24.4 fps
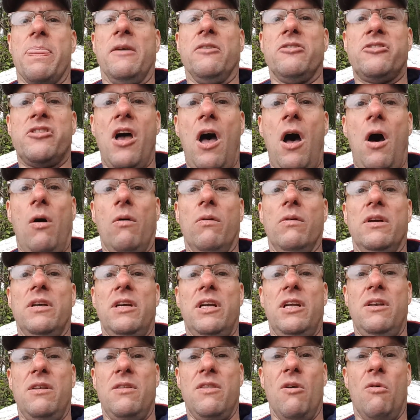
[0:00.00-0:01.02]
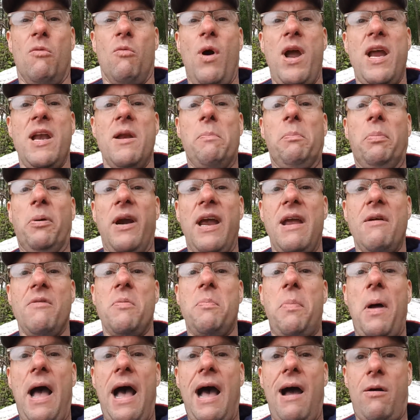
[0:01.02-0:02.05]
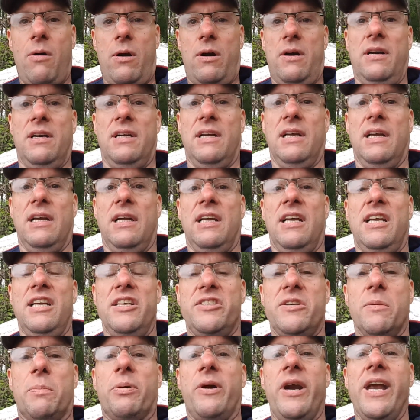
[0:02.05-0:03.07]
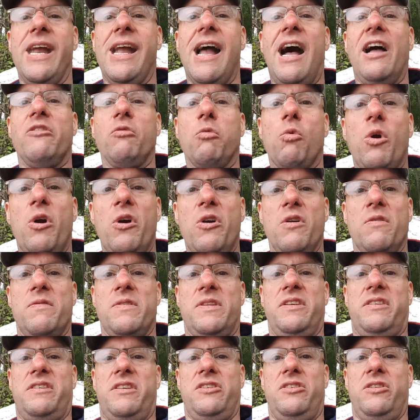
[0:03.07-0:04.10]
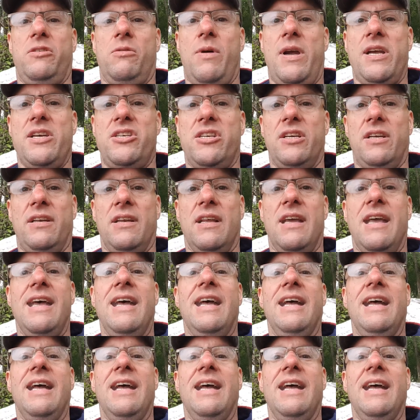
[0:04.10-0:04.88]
So, and the way to pray with power is to pray God's word over the situation